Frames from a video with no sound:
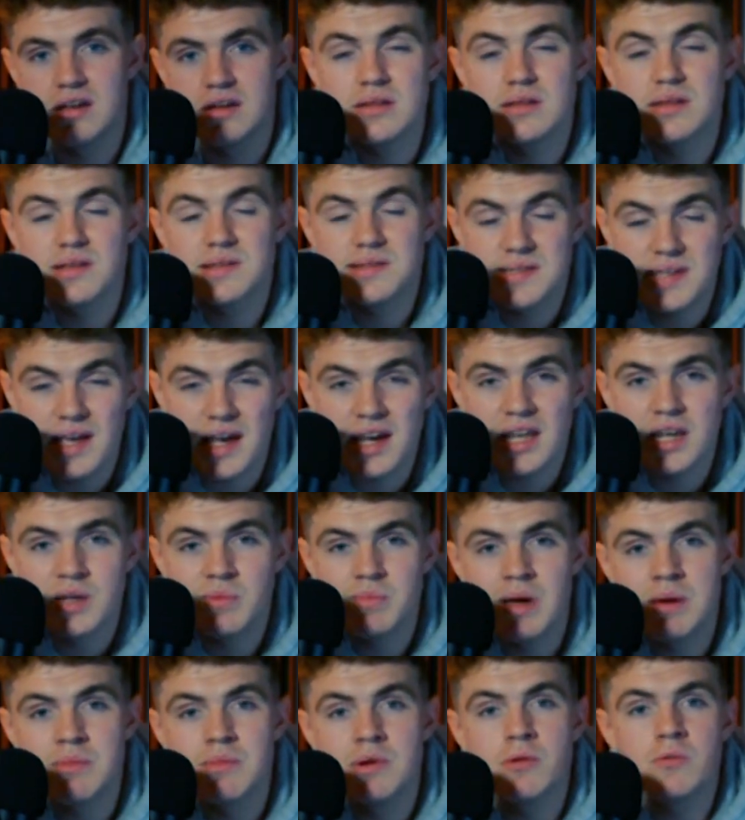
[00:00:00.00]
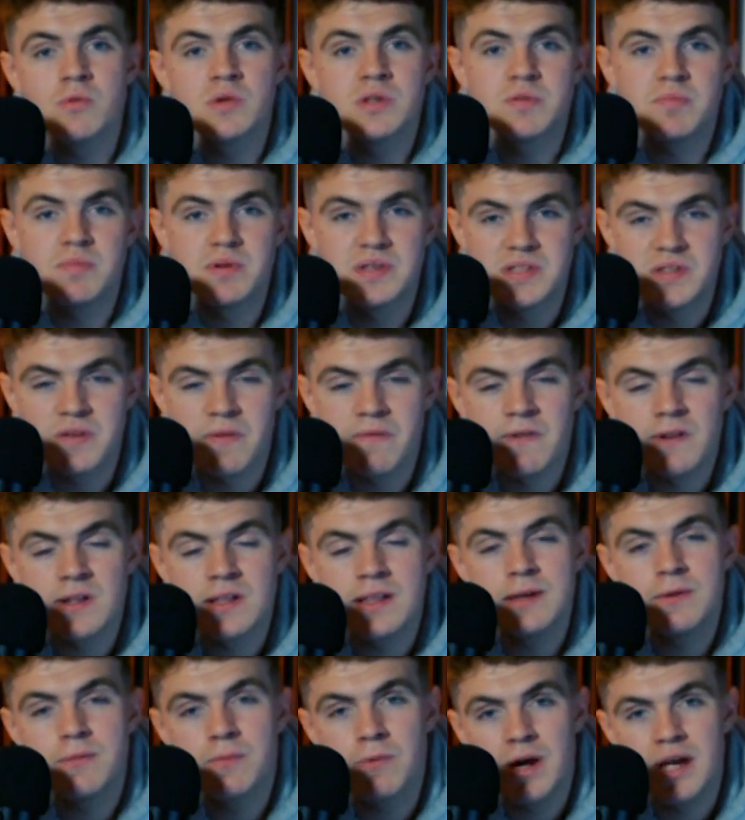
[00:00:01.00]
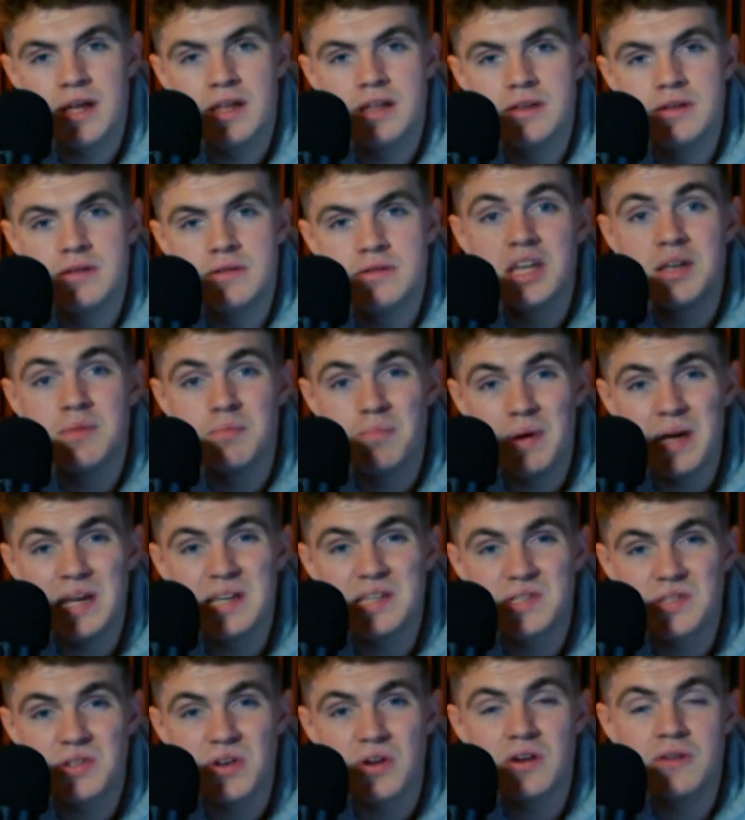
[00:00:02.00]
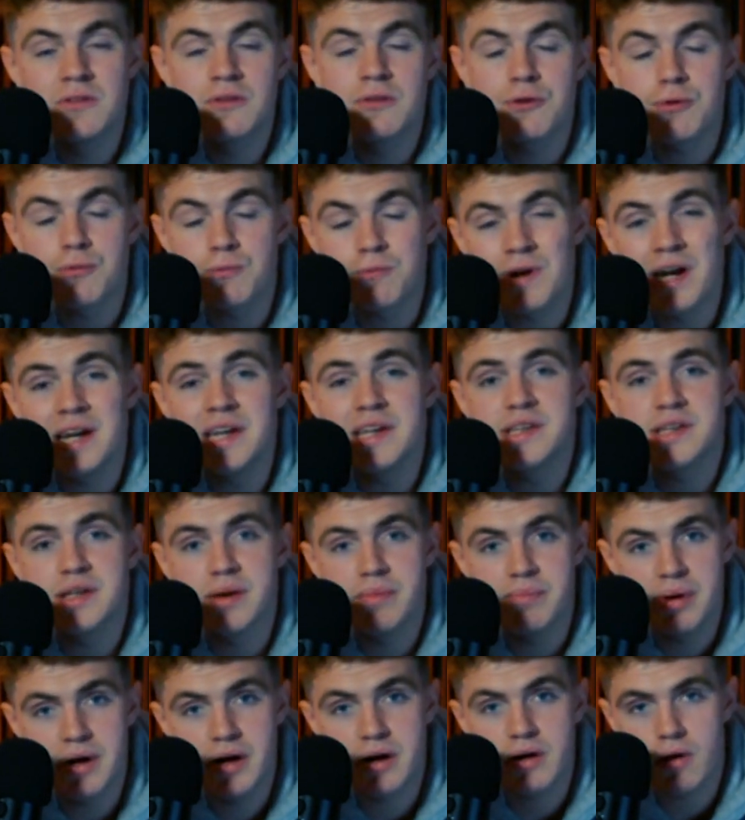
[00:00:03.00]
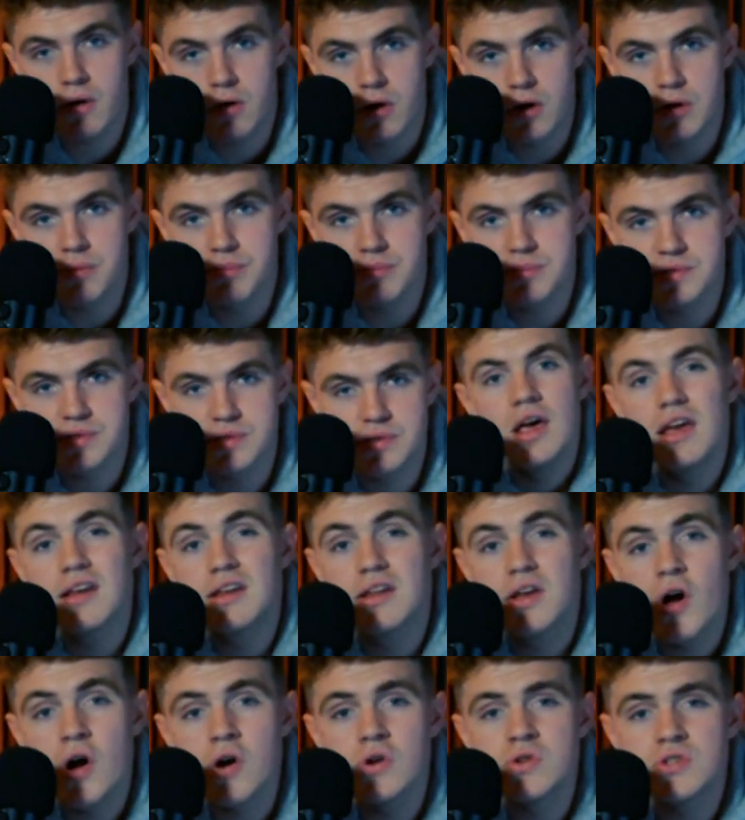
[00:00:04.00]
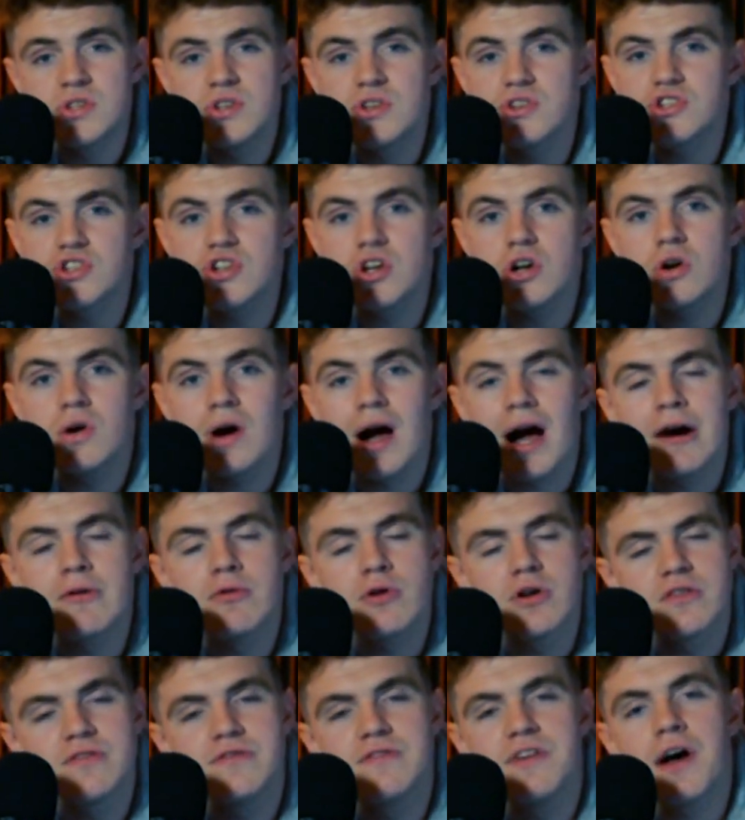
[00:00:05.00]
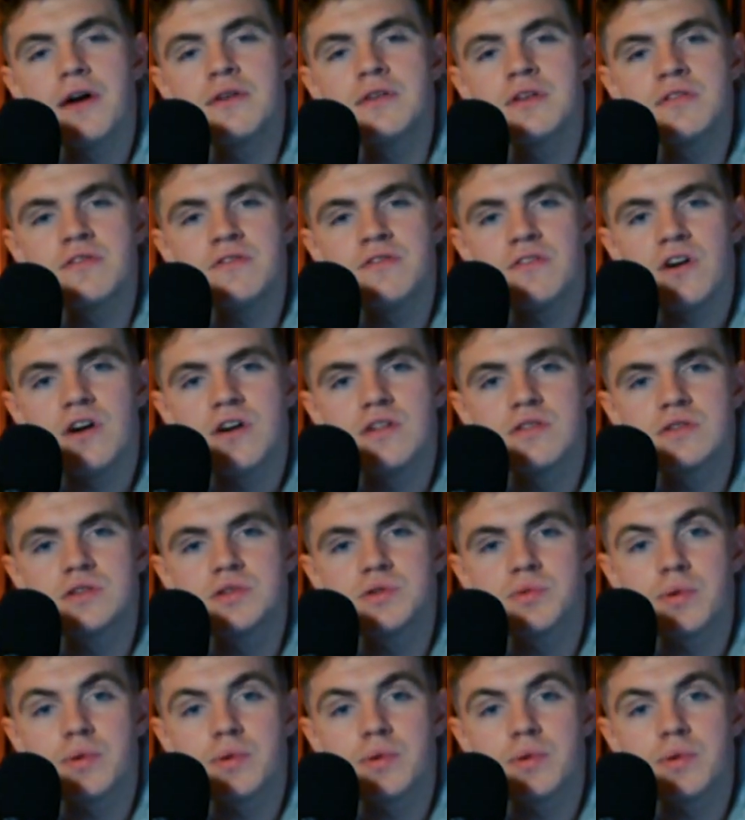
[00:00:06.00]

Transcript: The Second Amendment was specifically written and based on the right to bear arms. It goes to show how our founding fathers